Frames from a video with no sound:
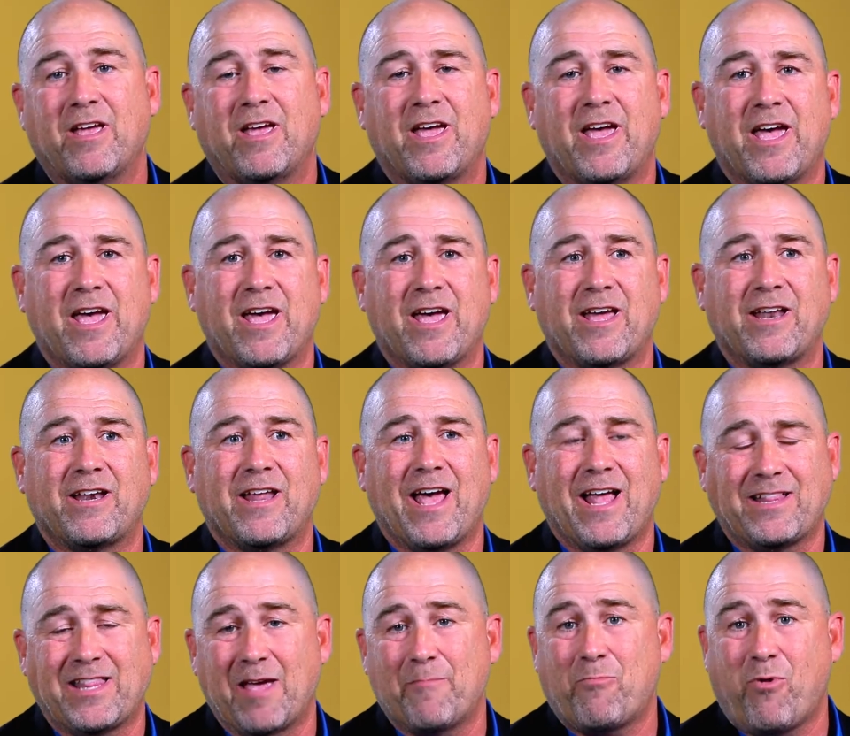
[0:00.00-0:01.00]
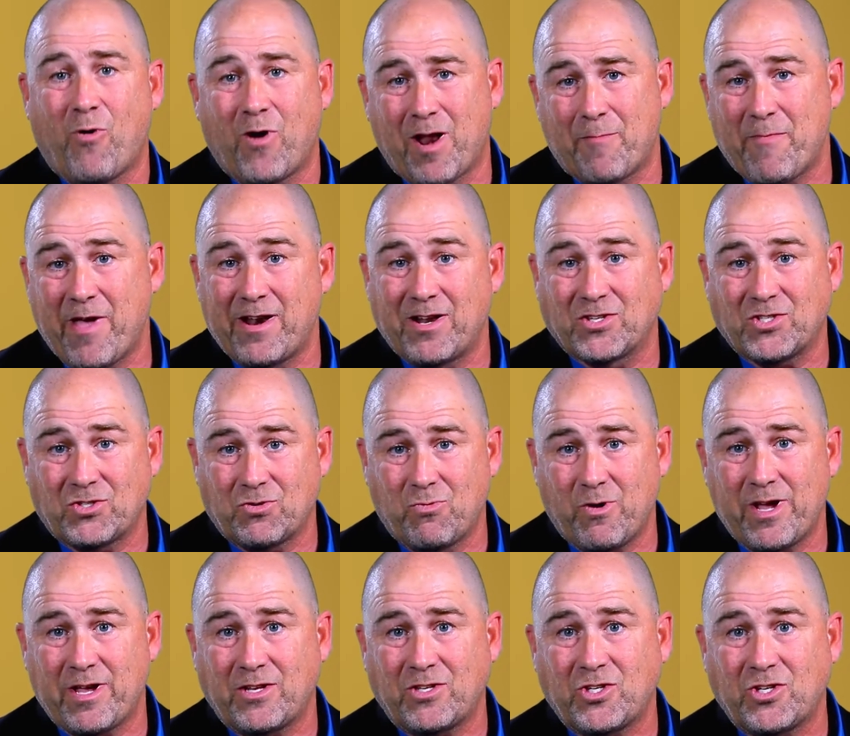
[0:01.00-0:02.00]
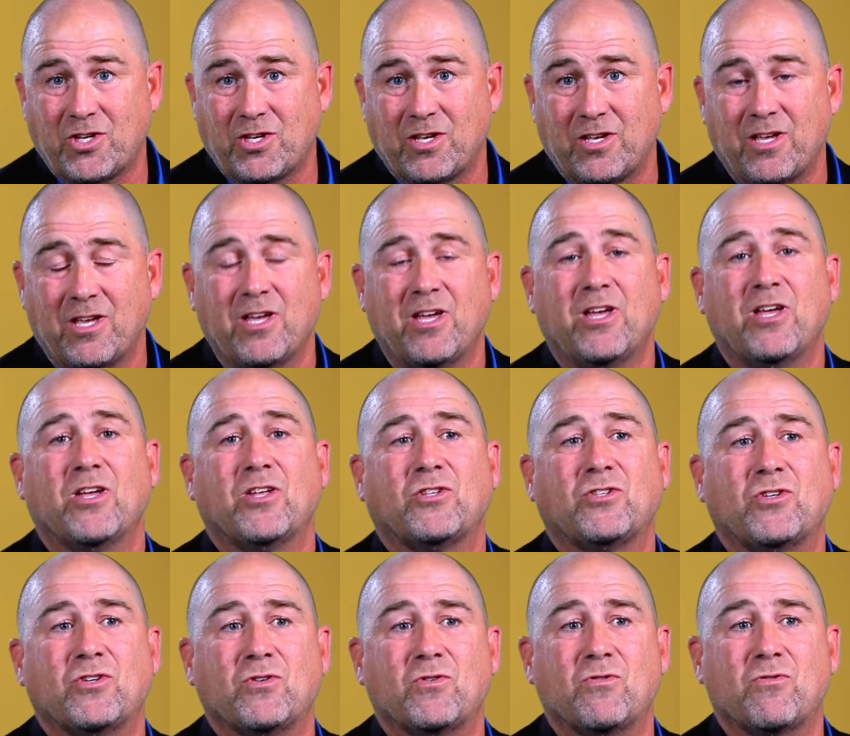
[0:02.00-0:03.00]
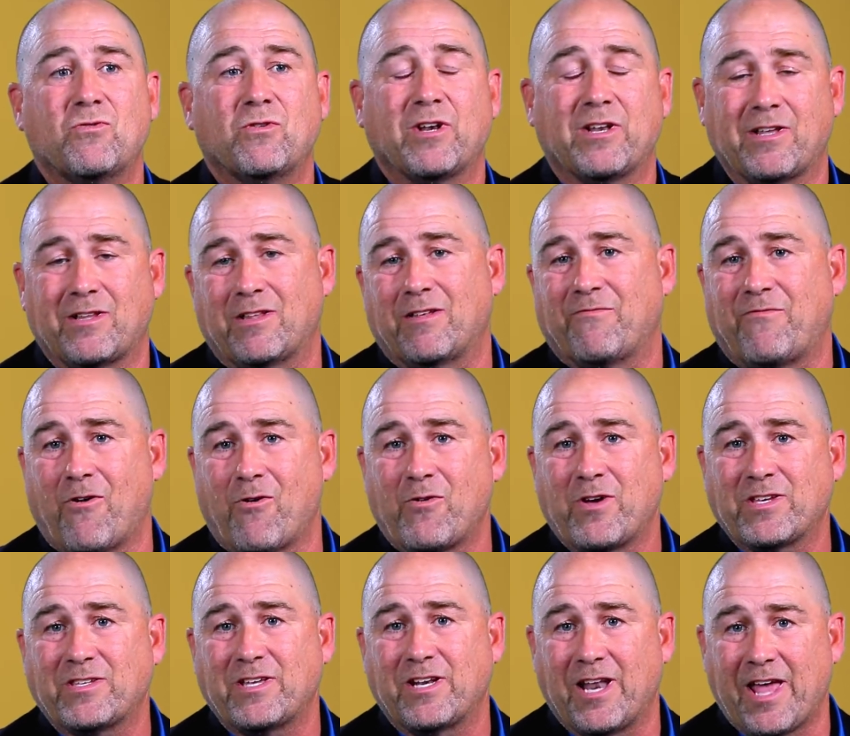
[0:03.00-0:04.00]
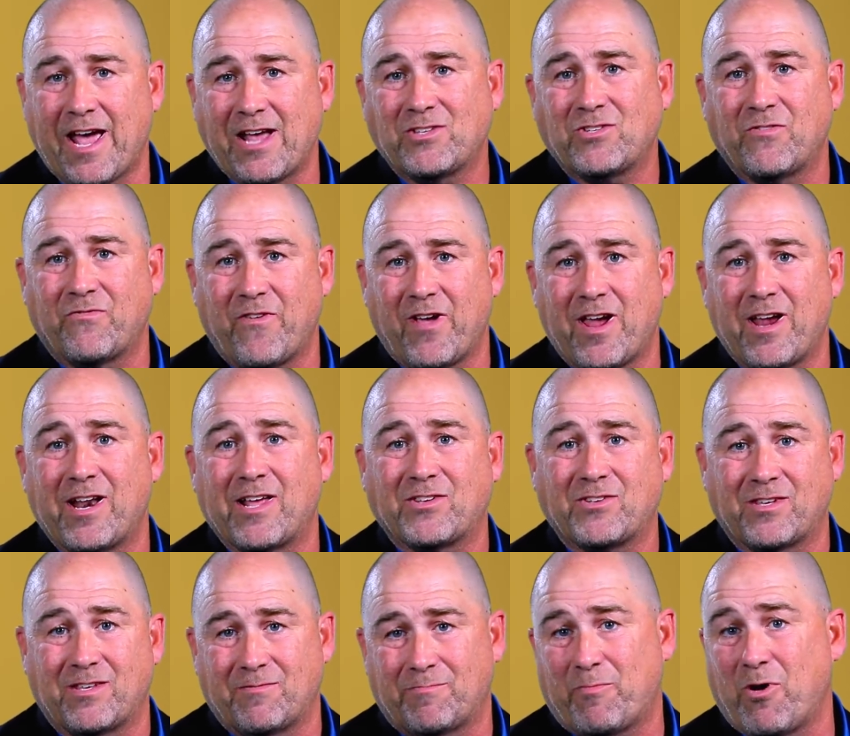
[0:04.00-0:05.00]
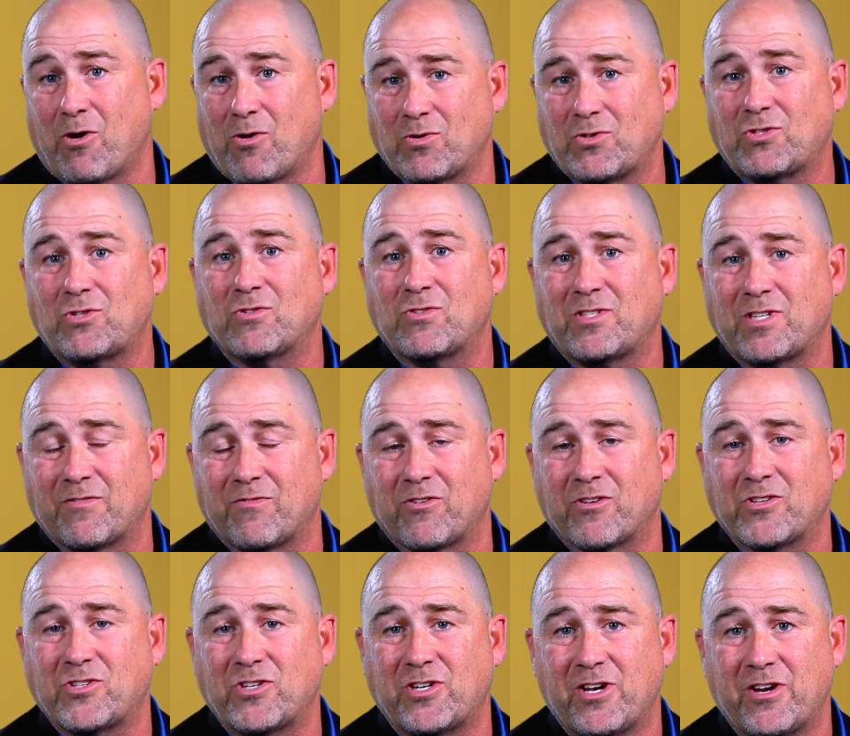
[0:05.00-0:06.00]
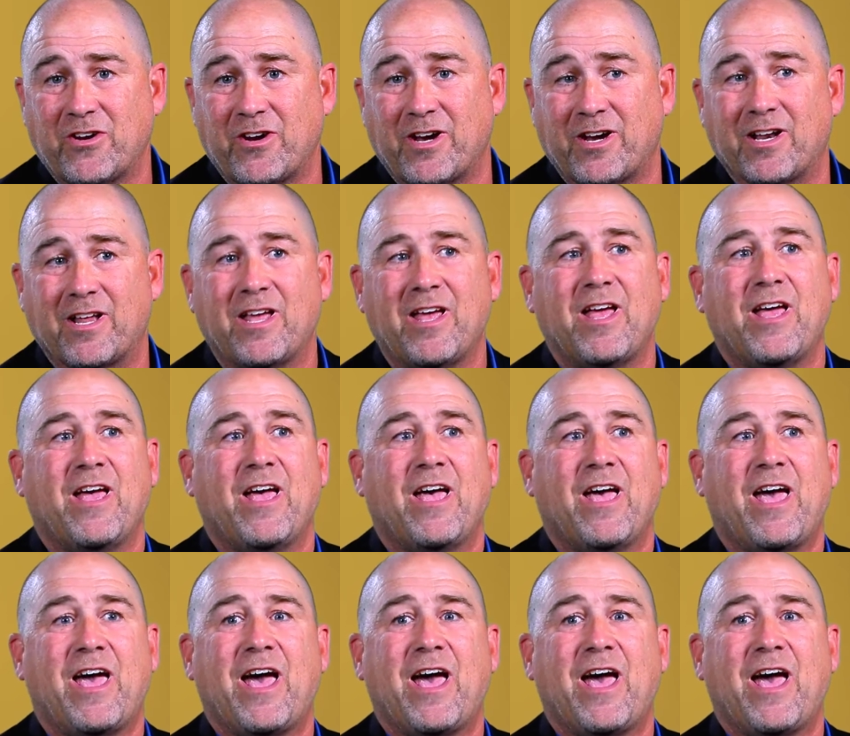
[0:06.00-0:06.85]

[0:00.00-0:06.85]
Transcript: And at that point, I made a switch to focus in land surveying as opposed to civil engineering.